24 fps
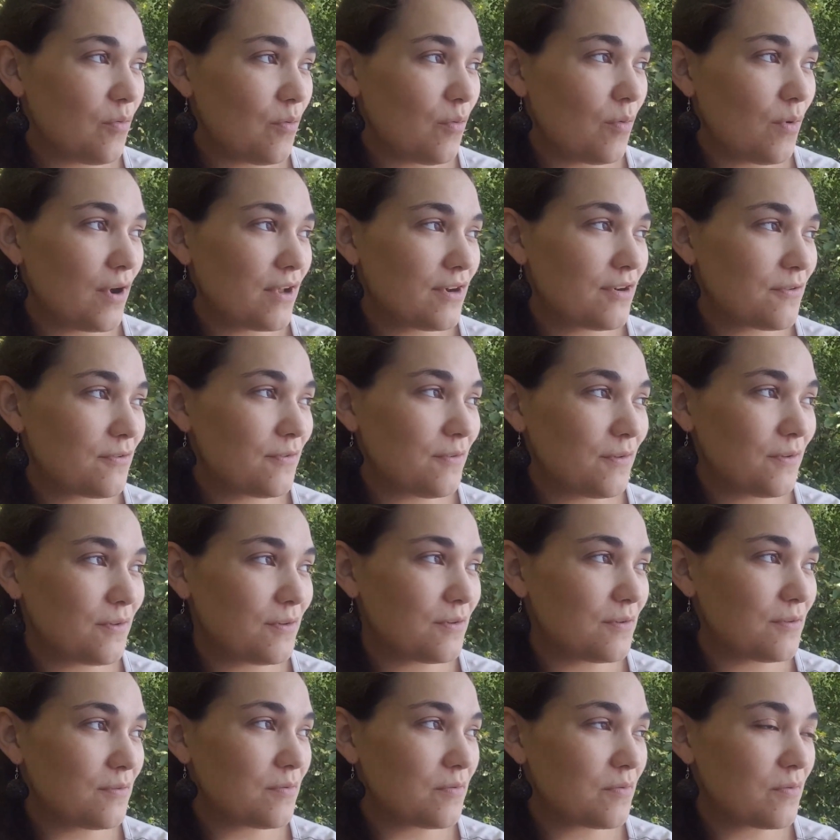
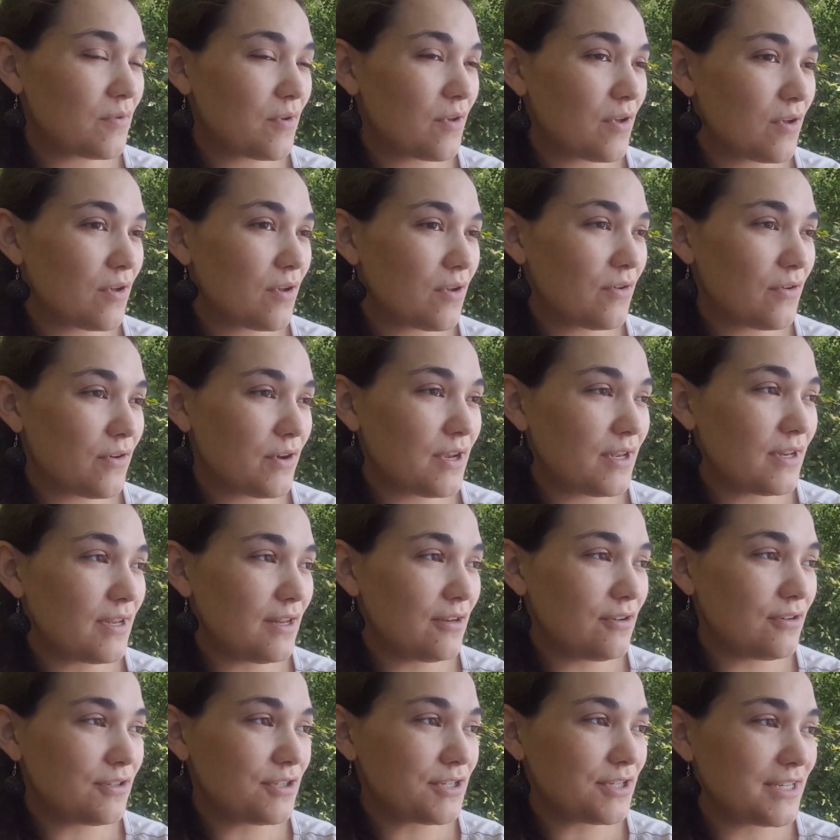wonderful green
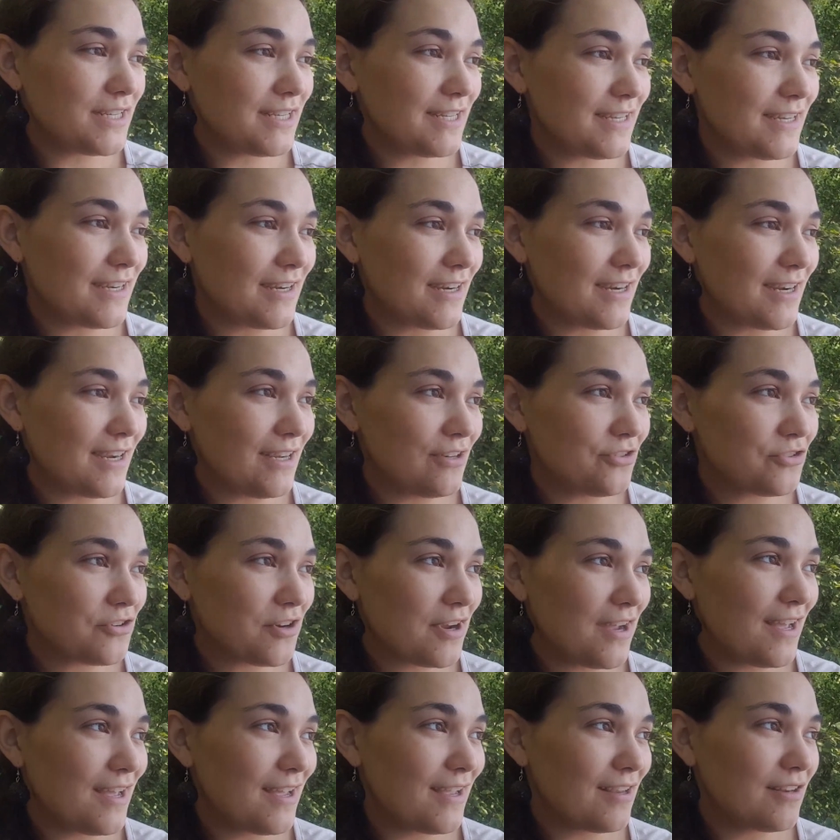energy here and
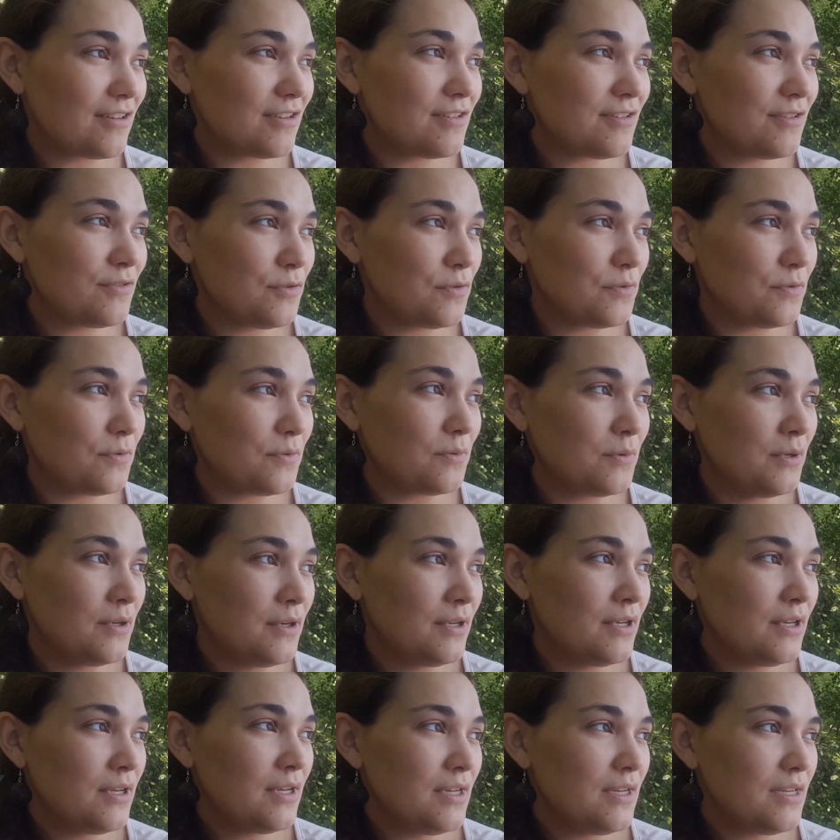trying to
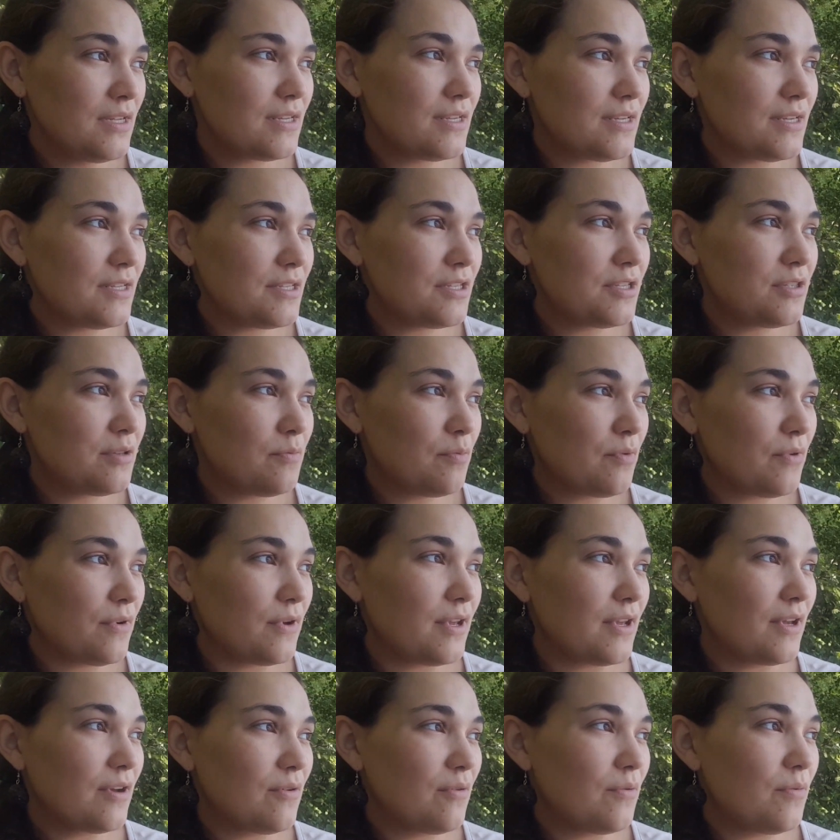get to the
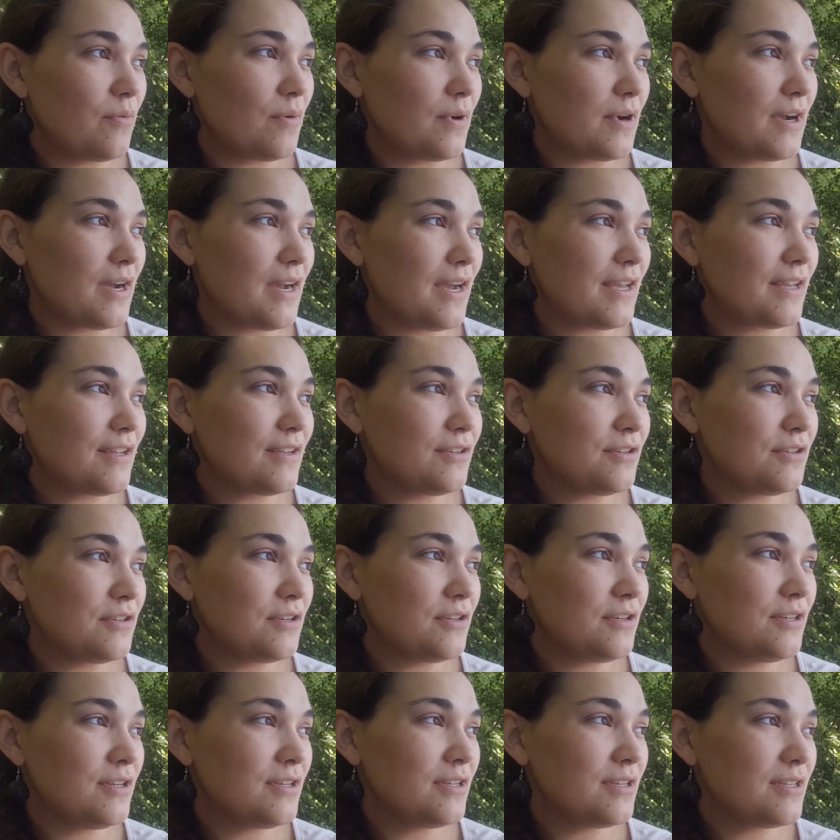point where I
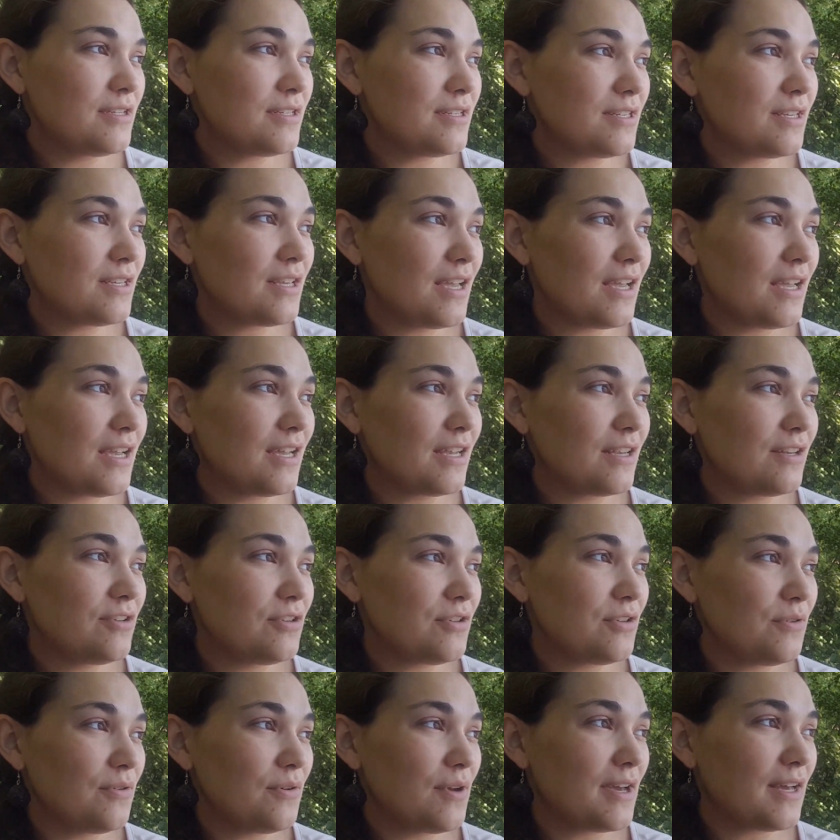can say
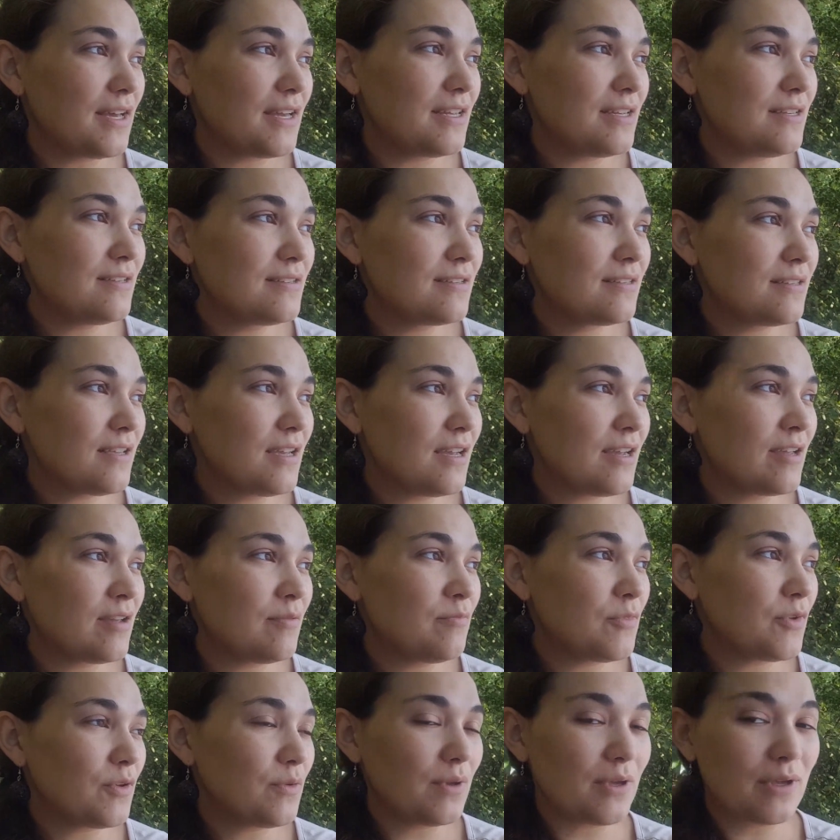to you guys, I
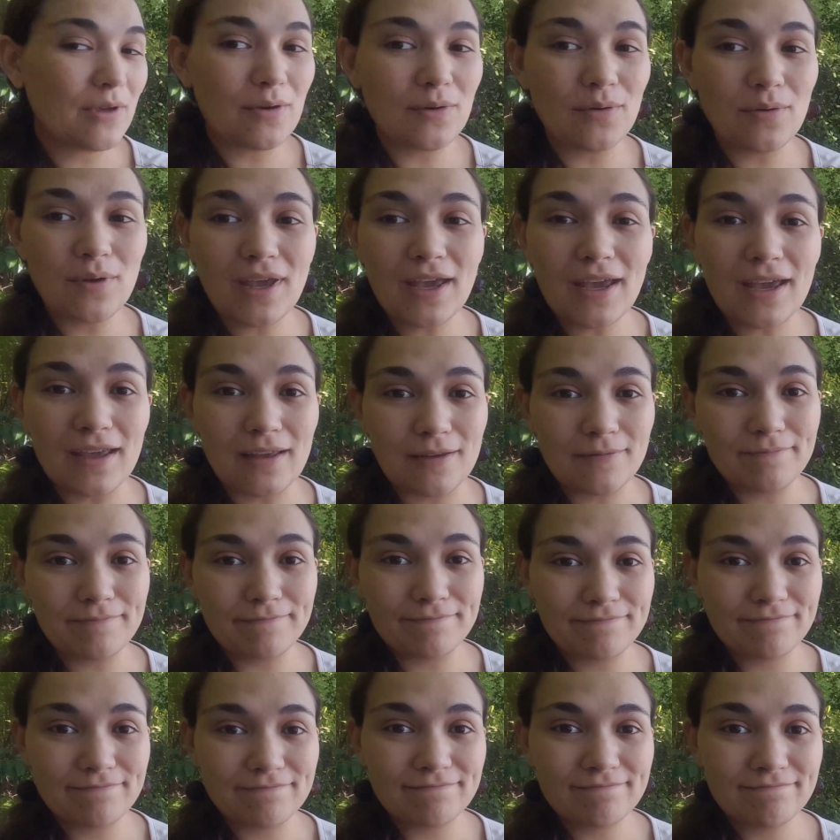am doing okay.
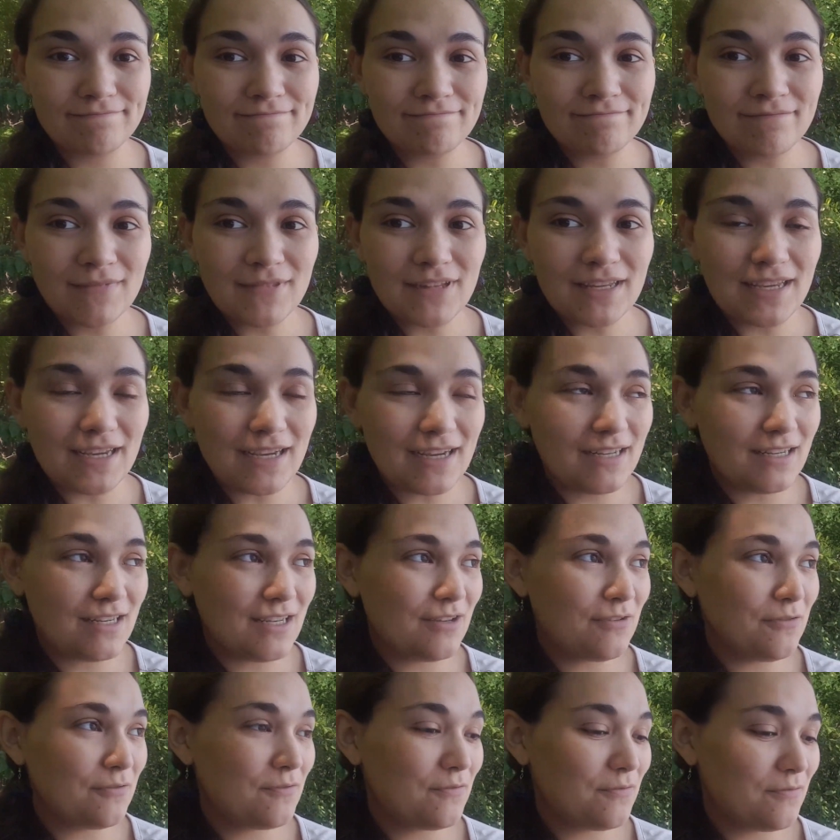And
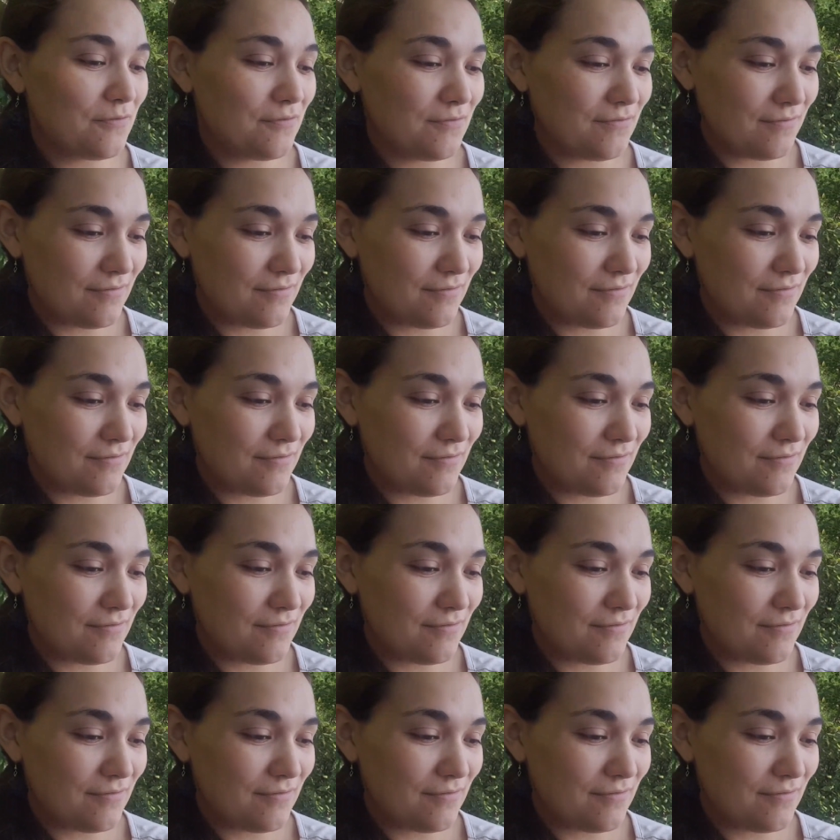I've